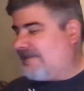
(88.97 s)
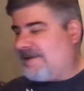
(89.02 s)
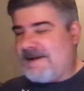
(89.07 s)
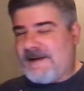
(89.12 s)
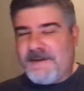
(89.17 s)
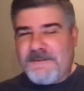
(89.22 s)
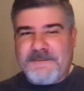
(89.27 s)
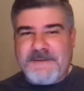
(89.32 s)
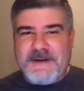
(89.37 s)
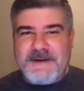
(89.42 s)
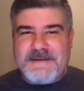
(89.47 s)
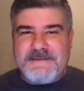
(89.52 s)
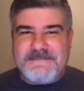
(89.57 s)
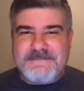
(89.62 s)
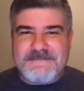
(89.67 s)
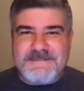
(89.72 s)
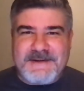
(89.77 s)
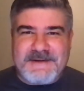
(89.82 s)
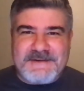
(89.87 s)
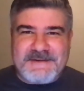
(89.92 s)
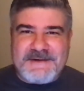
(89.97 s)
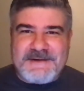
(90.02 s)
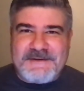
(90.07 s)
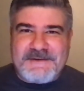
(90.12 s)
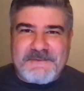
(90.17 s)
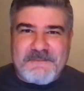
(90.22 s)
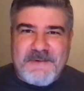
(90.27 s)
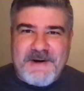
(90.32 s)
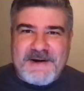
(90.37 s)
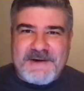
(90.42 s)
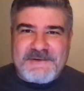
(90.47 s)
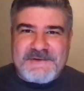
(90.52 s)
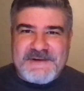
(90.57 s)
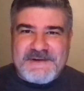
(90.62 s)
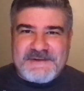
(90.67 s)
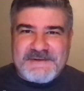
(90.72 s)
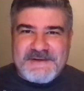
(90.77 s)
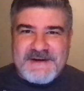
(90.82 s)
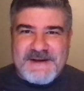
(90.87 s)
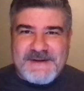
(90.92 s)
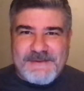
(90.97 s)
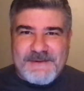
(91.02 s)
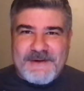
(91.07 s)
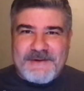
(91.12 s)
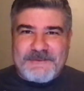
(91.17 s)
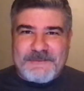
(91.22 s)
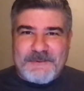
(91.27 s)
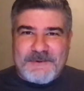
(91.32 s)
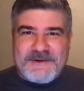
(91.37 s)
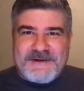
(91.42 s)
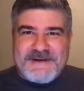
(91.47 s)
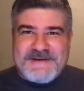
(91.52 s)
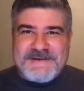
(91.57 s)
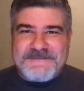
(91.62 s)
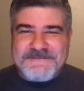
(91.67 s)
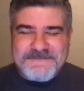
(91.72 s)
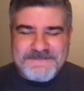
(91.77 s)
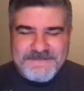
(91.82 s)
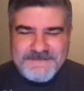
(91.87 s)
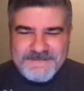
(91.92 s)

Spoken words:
Kind of fun listening to some records yesterday while I was working.